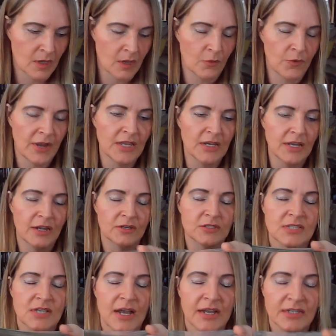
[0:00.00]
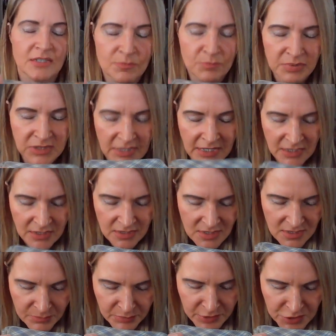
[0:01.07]
All right, air signs,
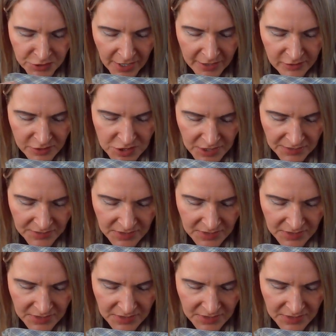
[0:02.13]
please put your energy